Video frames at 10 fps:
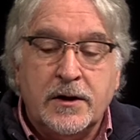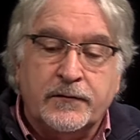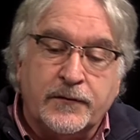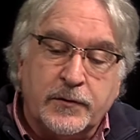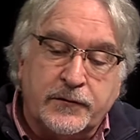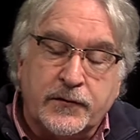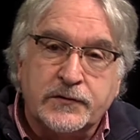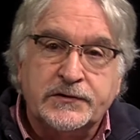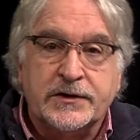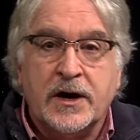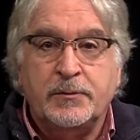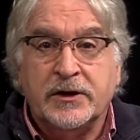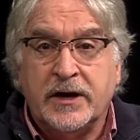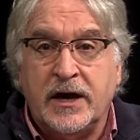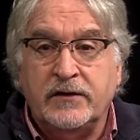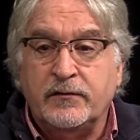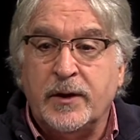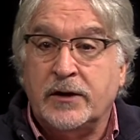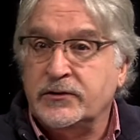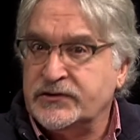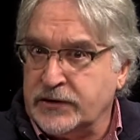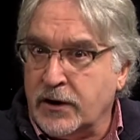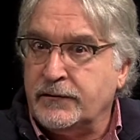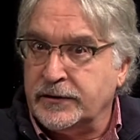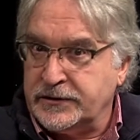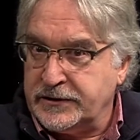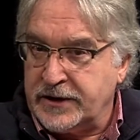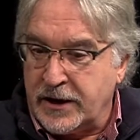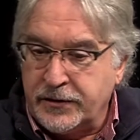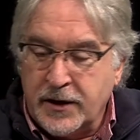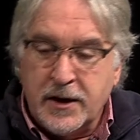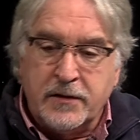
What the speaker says: From the first time the caveman, starving to death,